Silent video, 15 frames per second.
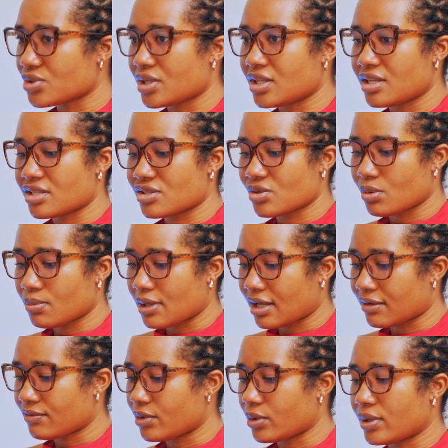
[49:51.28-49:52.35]
you and there's no
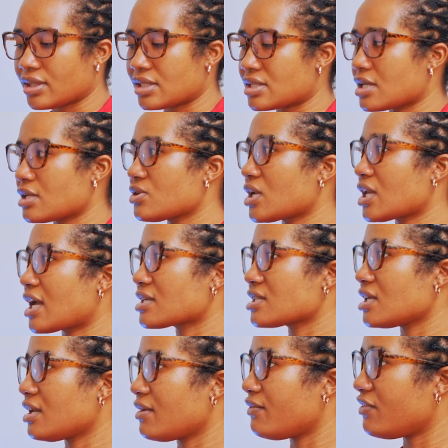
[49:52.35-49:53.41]
blood flowing this side, you can
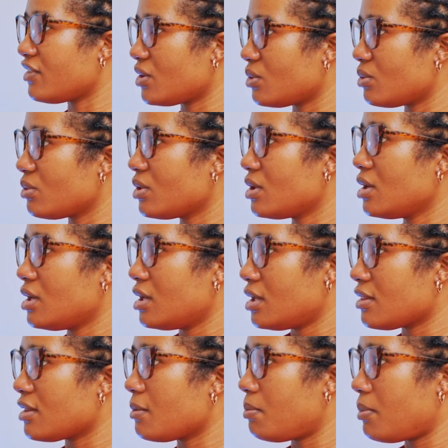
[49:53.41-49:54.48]
actually feel
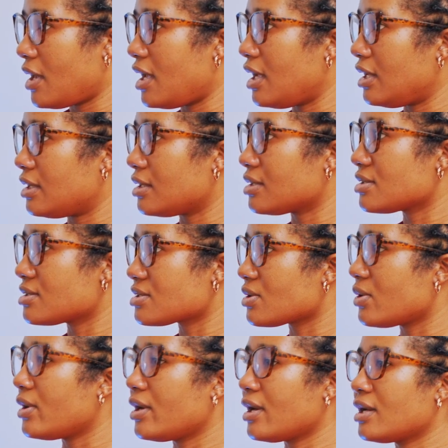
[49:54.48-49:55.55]
the pain.
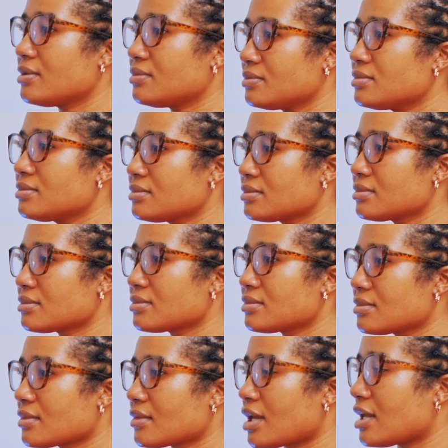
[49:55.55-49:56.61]
So
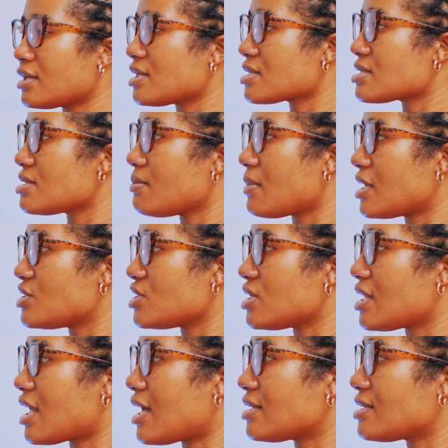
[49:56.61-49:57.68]
I just
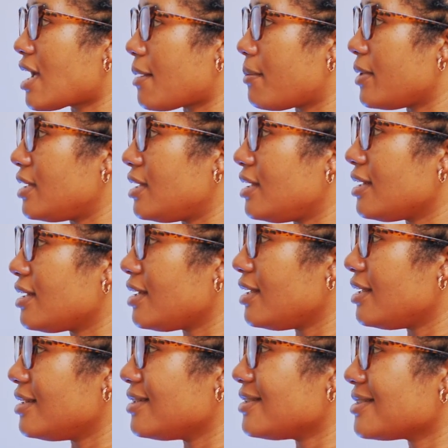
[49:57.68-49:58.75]
imagine that happening
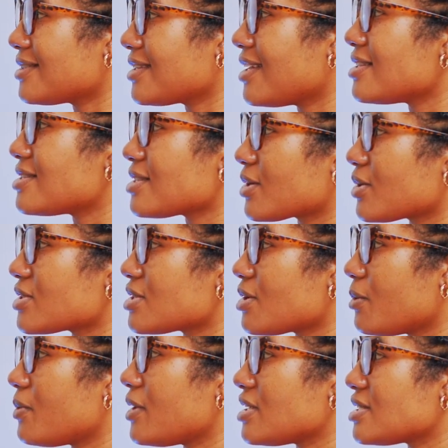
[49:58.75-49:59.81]
in a sickle
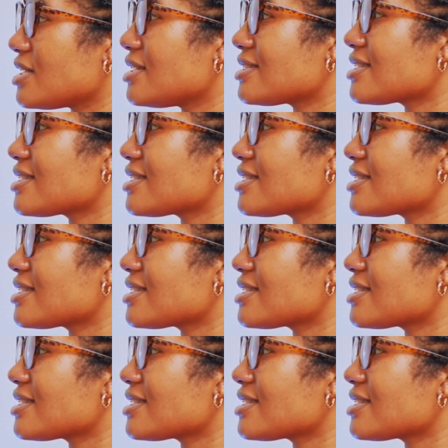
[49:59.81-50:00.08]
cell patient